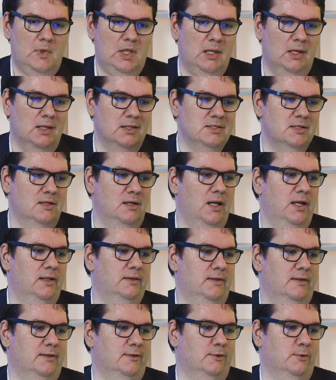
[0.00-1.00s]
It's
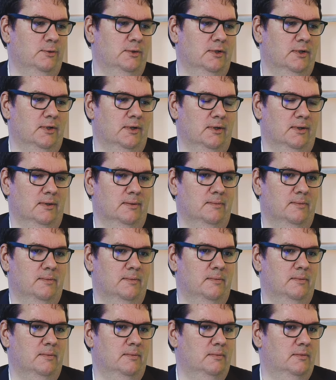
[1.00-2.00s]
related to the
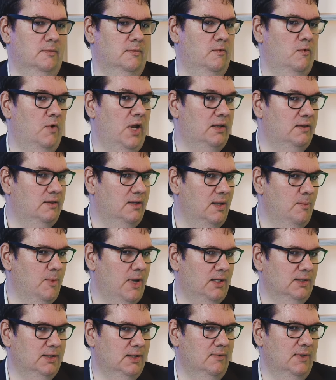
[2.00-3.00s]
red team
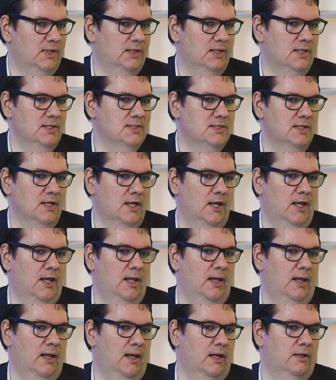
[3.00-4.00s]
activities,
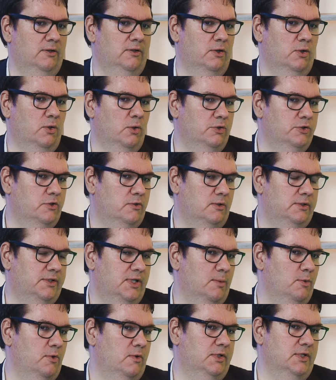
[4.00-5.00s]
and the control
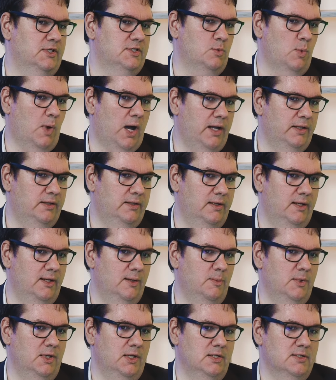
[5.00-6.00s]
team, or this white
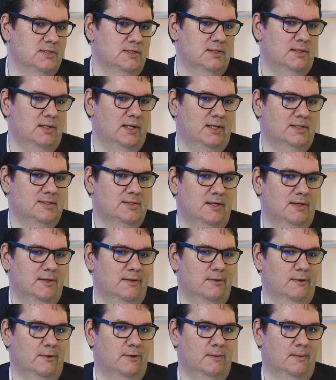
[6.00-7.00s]
team, is, let's say,
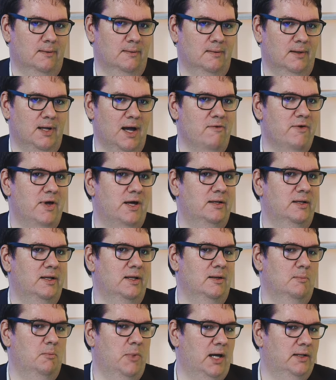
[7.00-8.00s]
the
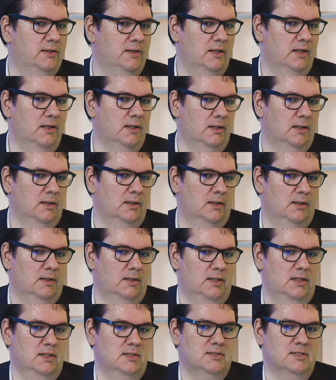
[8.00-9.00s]
governing body
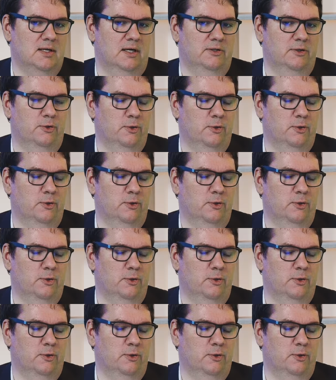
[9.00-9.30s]
inside an